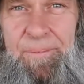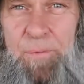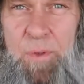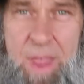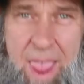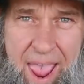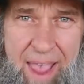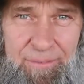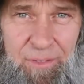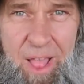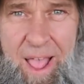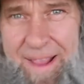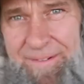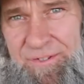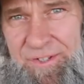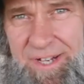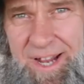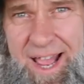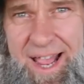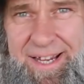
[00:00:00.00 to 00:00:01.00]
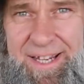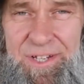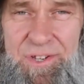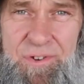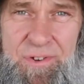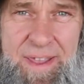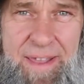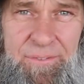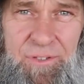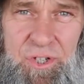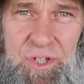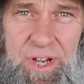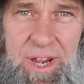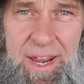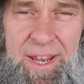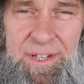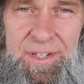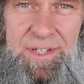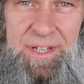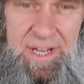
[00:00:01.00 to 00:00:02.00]
if you have livestock and you have the
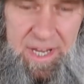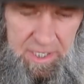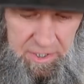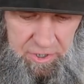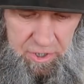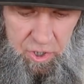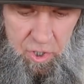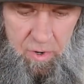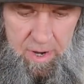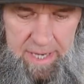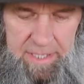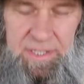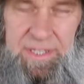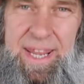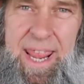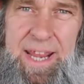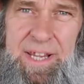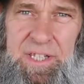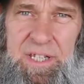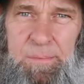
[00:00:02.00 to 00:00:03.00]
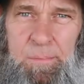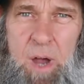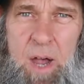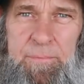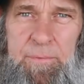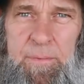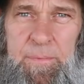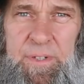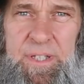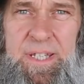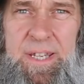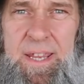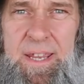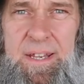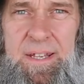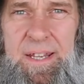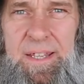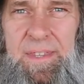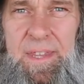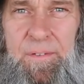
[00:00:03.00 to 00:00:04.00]
chance to go ahead and take some off of a
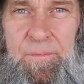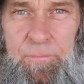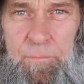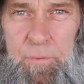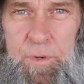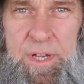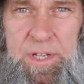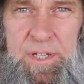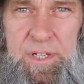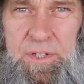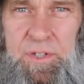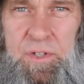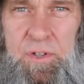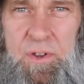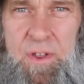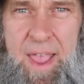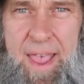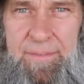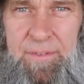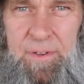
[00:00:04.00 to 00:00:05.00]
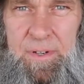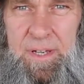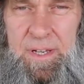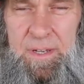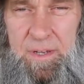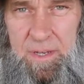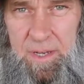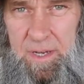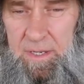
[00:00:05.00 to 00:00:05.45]
teat and then freeze it so you have it,